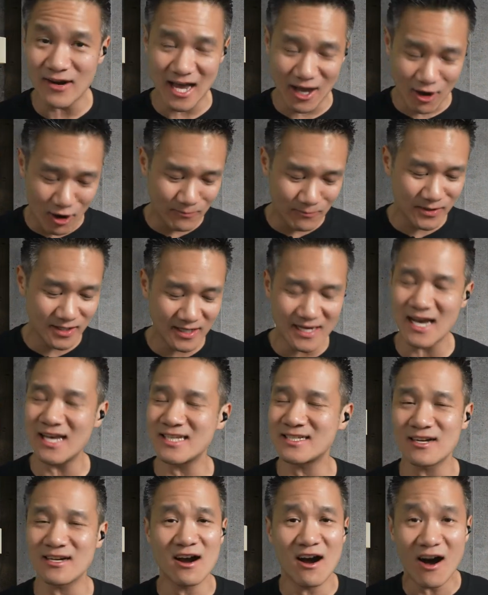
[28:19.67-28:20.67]
I hope you
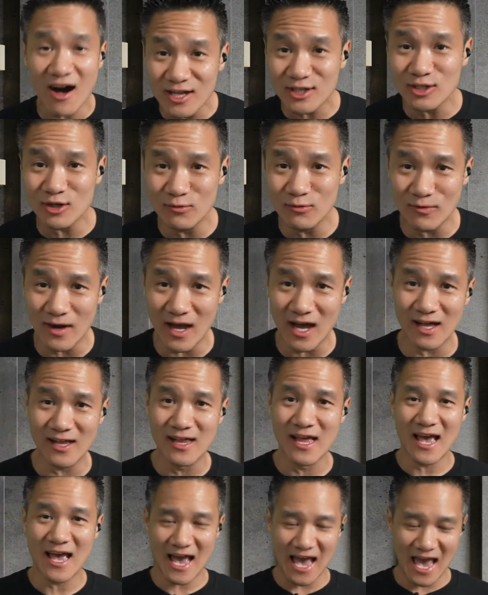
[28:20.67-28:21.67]
guys are all doing well.